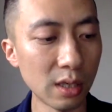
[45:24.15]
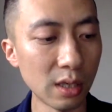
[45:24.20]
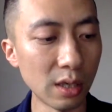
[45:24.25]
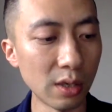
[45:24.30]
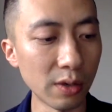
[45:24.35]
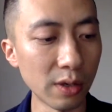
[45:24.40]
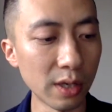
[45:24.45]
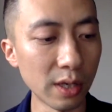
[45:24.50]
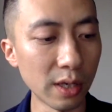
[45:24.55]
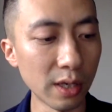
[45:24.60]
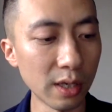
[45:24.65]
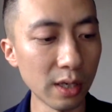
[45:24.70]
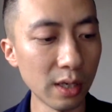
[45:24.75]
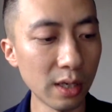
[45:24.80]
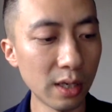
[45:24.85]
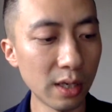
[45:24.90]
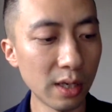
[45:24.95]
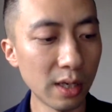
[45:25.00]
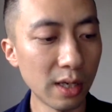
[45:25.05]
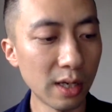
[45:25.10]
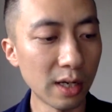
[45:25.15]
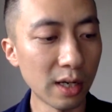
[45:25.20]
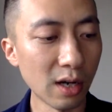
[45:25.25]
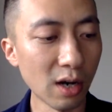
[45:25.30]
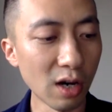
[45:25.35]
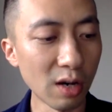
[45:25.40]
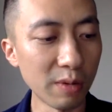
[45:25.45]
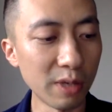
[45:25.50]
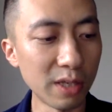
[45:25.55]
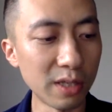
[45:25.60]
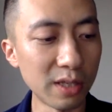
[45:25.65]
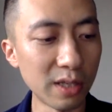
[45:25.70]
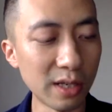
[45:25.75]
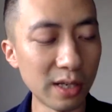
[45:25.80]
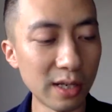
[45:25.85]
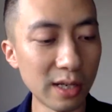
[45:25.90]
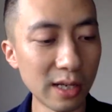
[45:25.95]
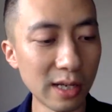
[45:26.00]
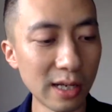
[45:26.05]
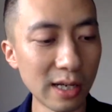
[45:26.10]
Okay. Carmen,
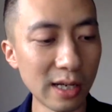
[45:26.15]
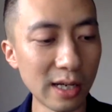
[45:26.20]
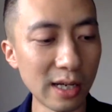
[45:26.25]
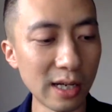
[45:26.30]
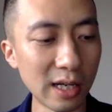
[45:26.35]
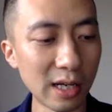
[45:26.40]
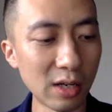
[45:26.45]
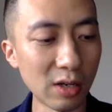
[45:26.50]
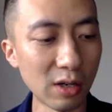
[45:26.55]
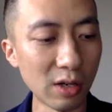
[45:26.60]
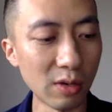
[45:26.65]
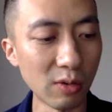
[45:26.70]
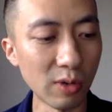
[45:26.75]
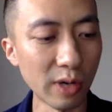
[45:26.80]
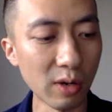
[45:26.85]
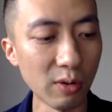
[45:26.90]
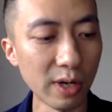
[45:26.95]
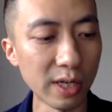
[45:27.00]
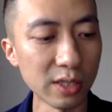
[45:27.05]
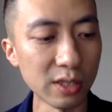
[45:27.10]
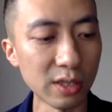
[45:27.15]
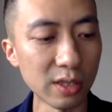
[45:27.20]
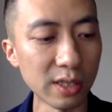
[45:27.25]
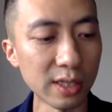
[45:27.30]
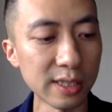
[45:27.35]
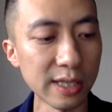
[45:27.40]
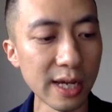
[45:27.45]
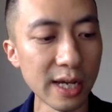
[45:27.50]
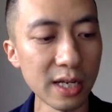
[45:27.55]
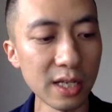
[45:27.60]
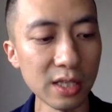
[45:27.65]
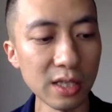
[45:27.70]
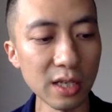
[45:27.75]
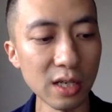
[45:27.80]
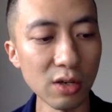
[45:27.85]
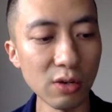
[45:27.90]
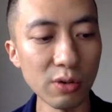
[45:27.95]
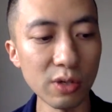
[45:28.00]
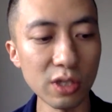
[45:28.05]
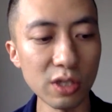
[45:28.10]
great question. Is anything
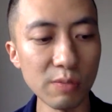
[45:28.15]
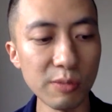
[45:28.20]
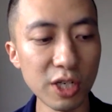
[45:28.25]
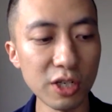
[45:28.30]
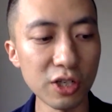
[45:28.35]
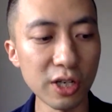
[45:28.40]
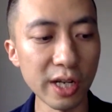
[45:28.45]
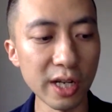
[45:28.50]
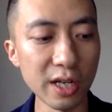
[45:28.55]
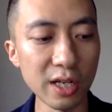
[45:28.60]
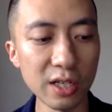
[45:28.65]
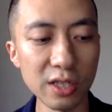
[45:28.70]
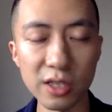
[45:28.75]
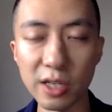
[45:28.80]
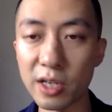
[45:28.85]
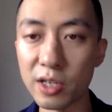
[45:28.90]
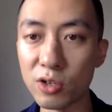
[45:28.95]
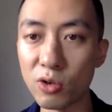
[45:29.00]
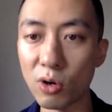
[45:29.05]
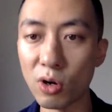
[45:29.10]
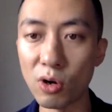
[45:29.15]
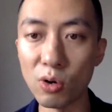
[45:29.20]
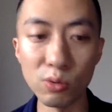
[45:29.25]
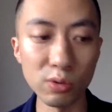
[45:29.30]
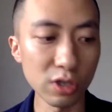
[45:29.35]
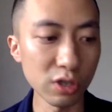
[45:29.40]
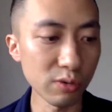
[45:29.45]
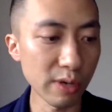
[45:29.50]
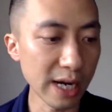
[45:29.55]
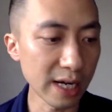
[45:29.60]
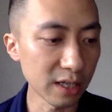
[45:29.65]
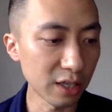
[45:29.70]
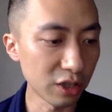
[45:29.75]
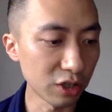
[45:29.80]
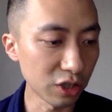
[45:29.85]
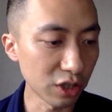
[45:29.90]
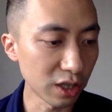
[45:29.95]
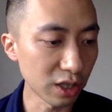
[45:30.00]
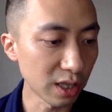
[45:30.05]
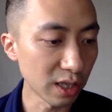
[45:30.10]
going to be changed in your own
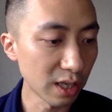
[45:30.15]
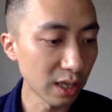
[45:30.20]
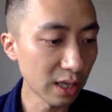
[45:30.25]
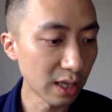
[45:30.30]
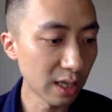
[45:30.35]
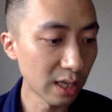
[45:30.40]
strategy